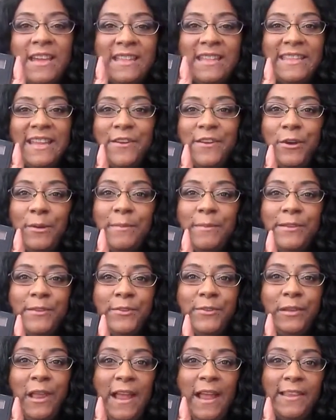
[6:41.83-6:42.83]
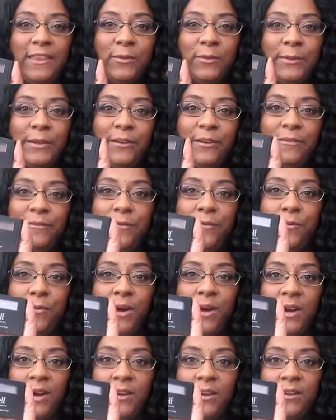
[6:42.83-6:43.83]
They normally do like 3 to
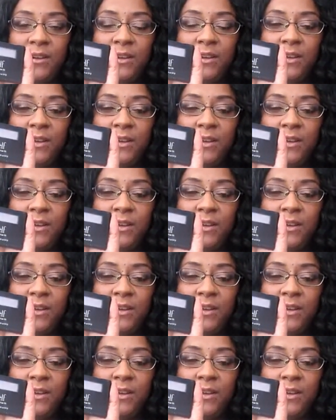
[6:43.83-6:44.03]
4